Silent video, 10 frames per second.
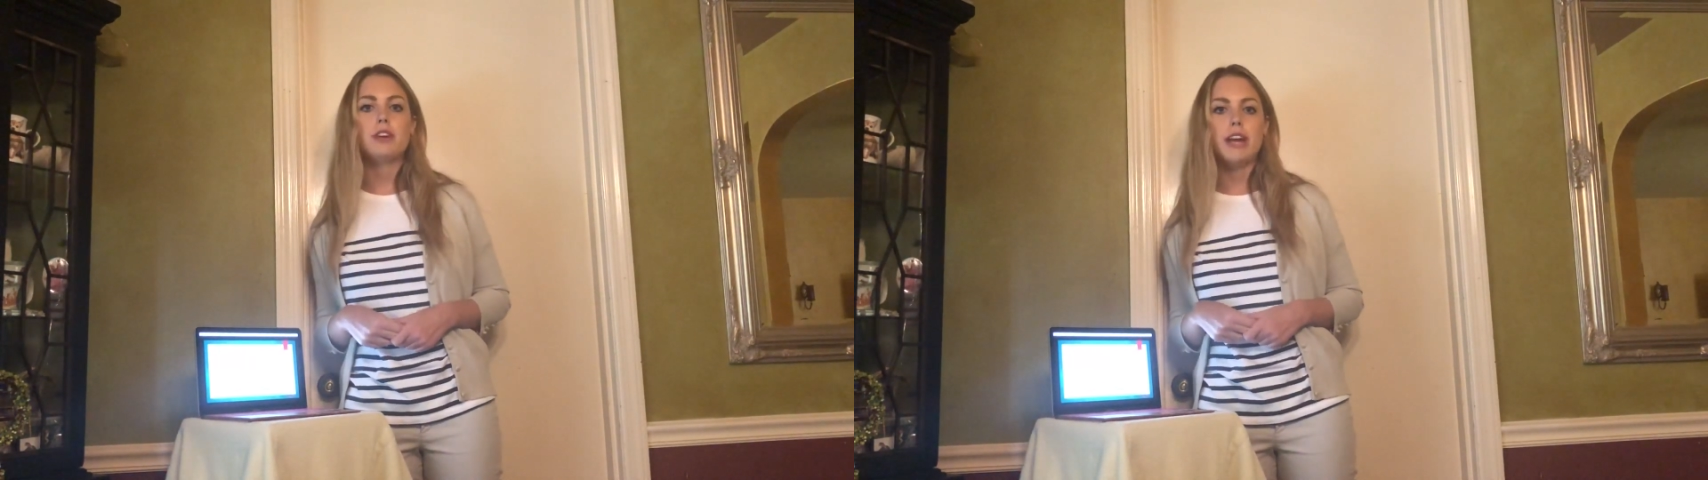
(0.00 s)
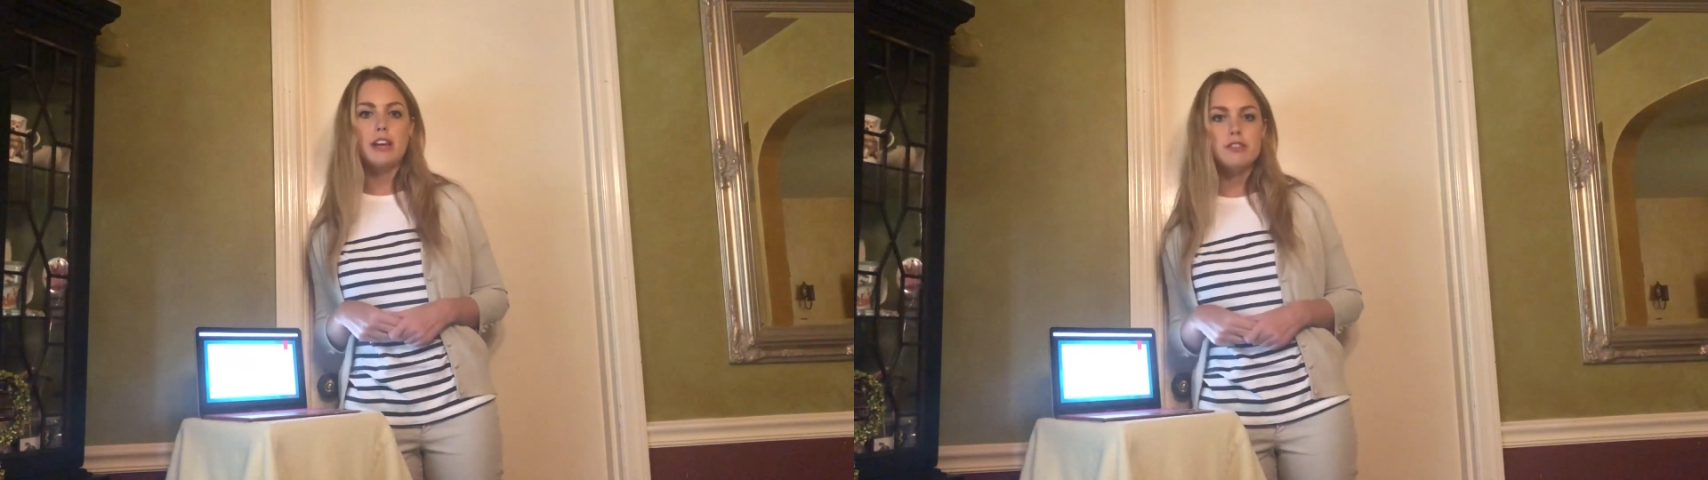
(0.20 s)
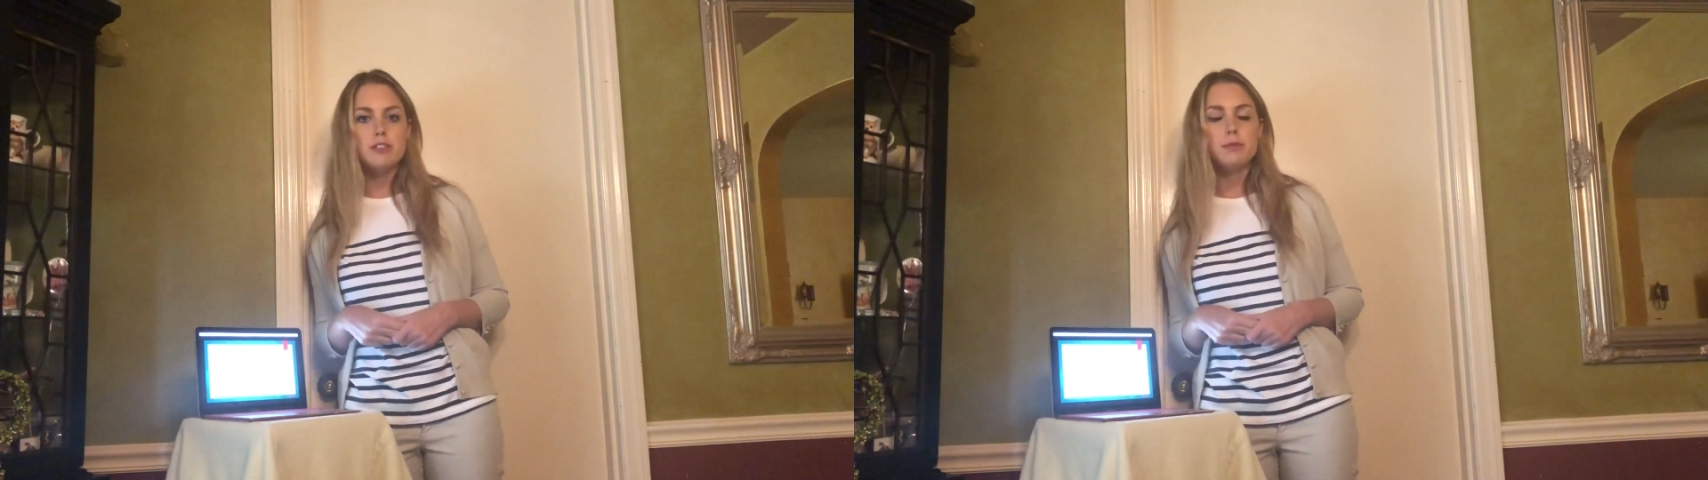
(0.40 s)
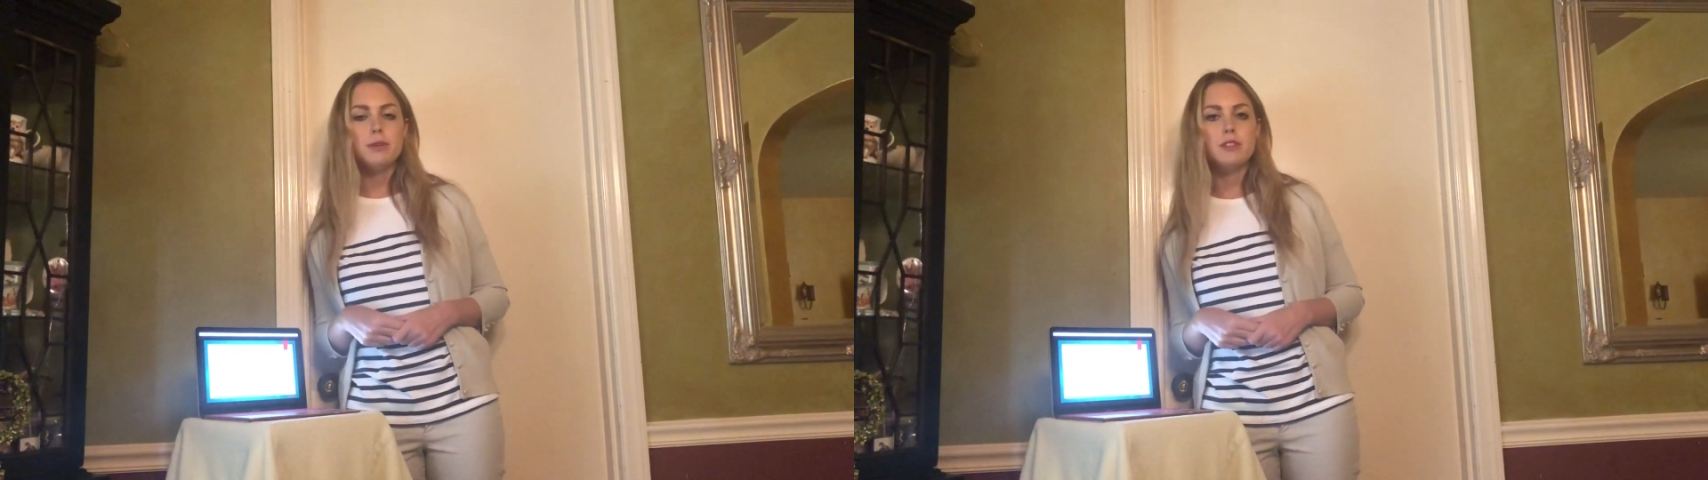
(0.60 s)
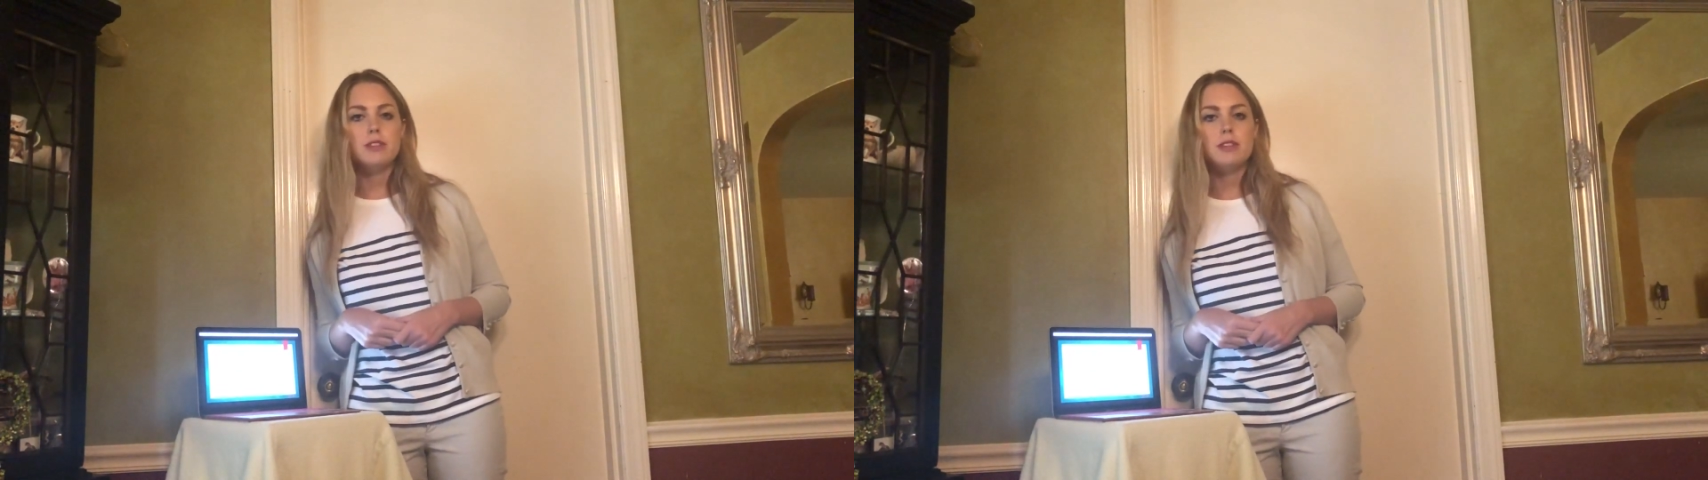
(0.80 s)
cash
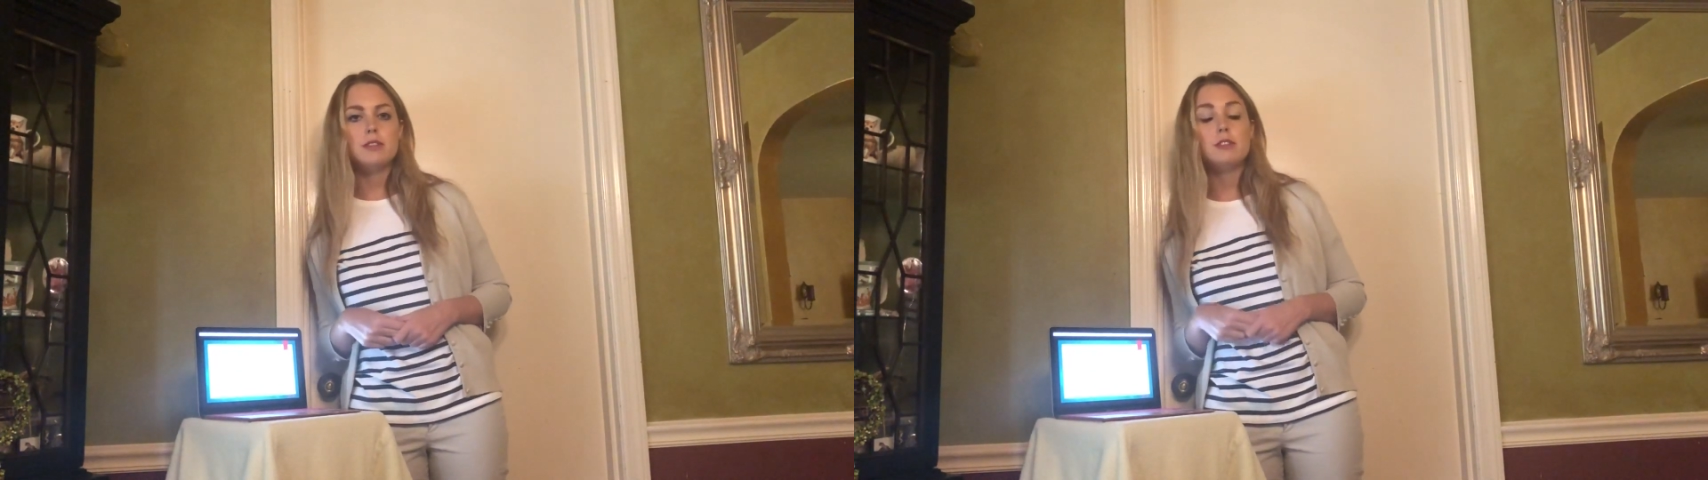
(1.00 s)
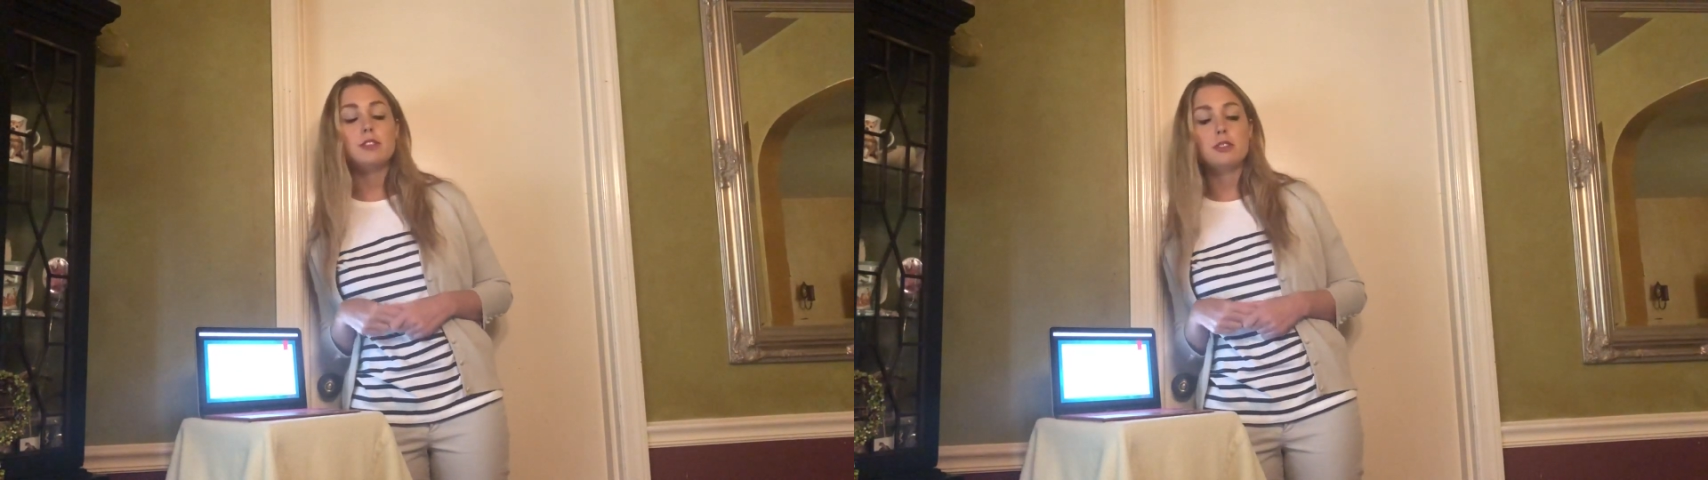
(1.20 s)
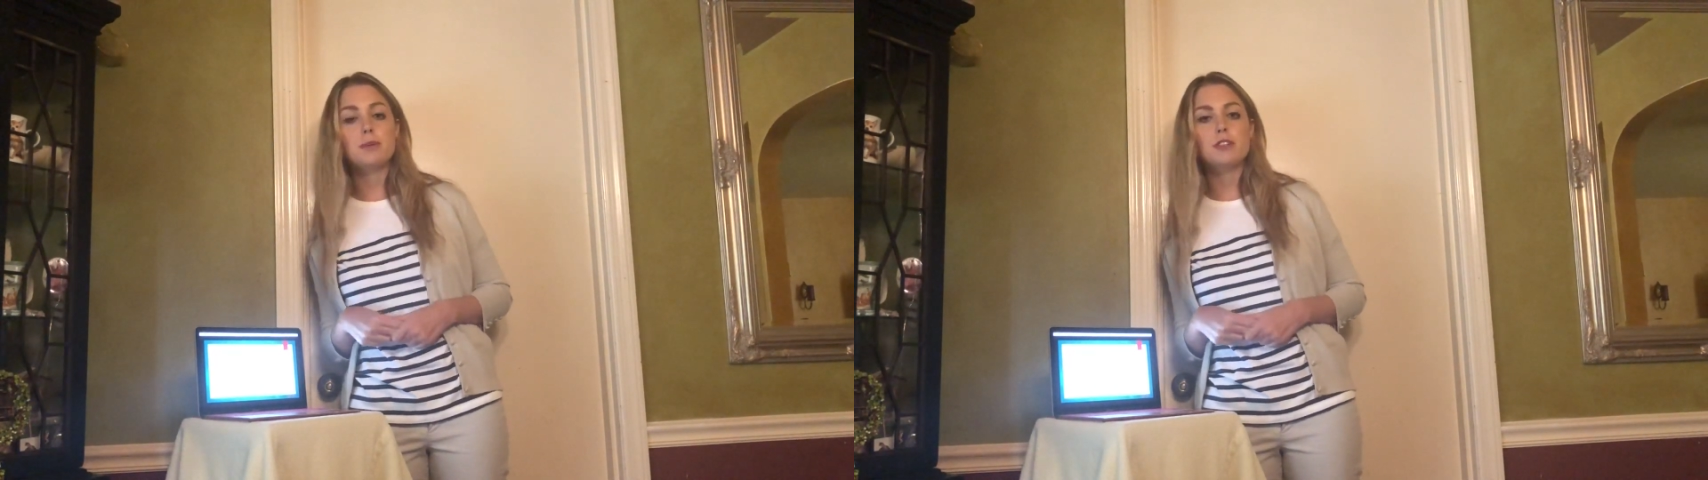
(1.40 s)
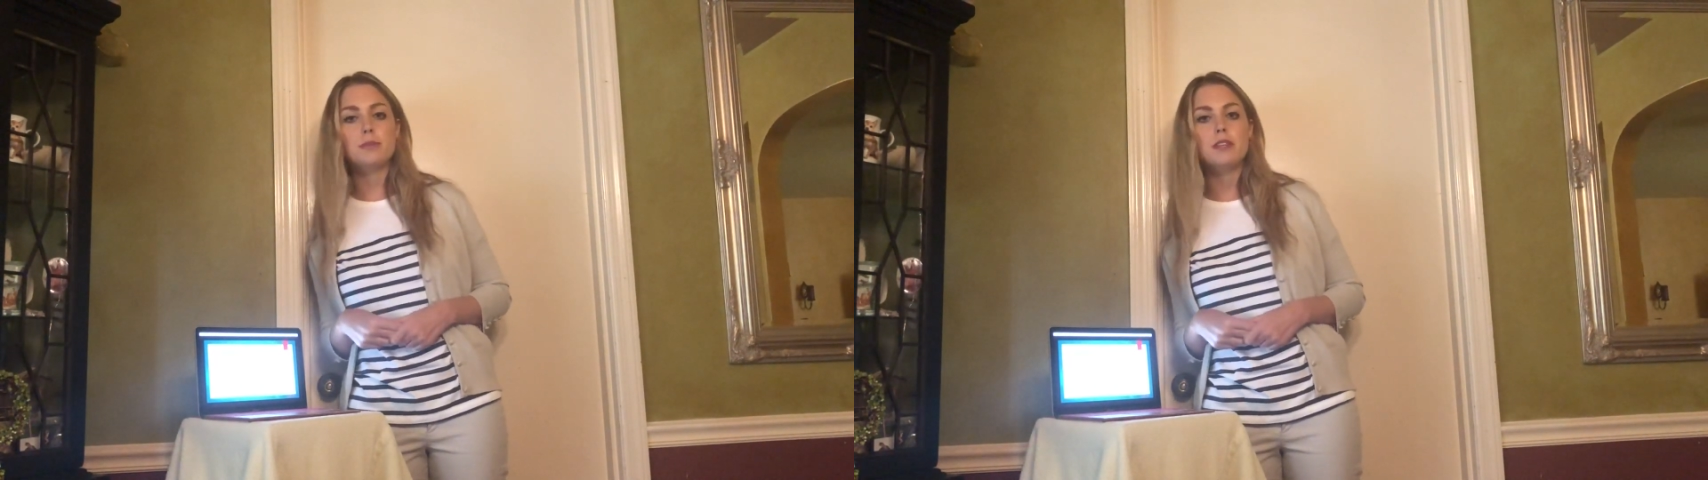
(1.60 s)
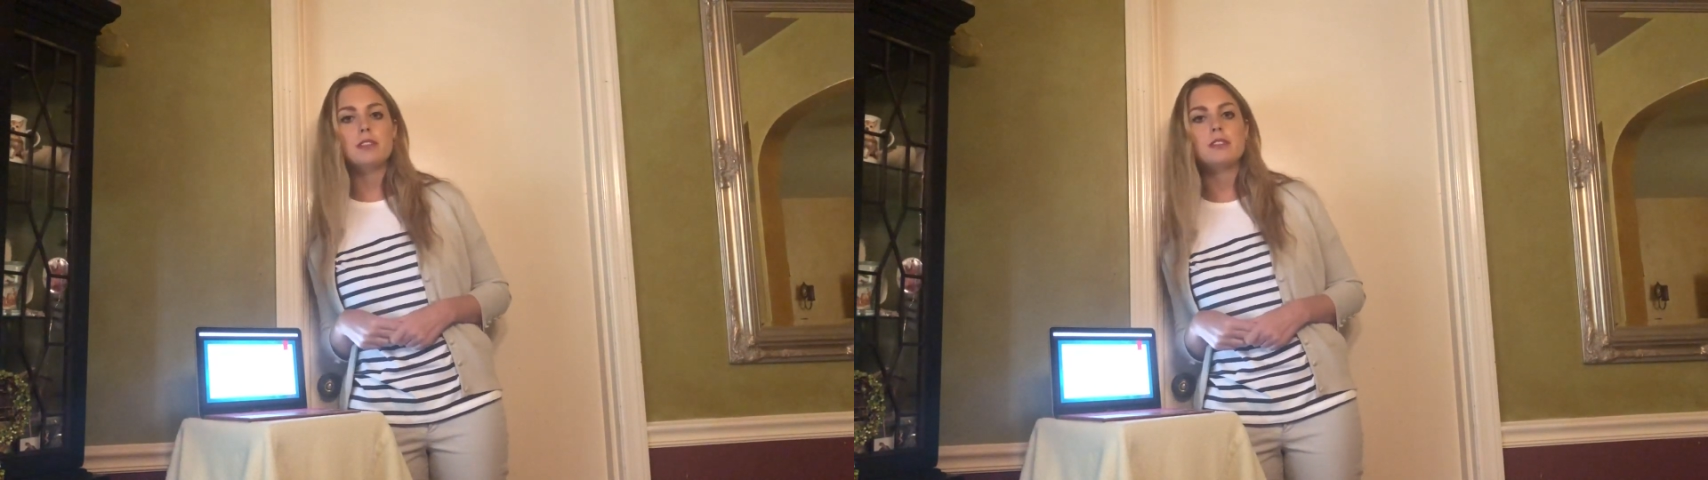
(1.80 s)
disbursement,
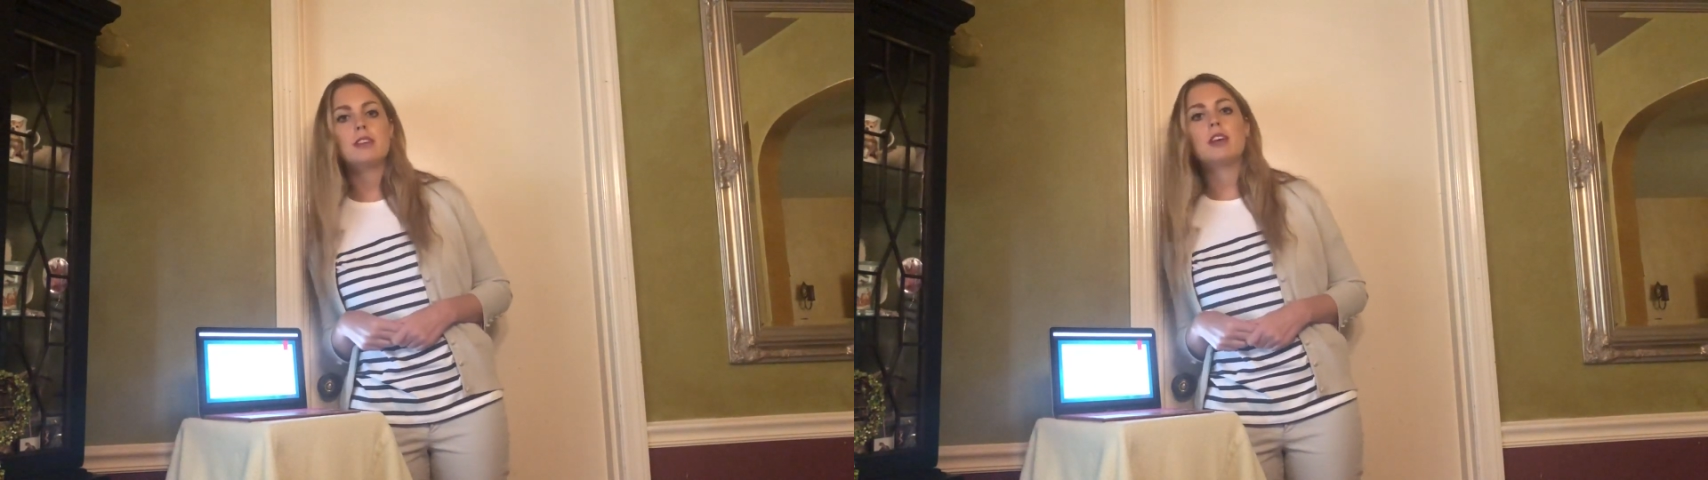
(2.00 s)
disbursements.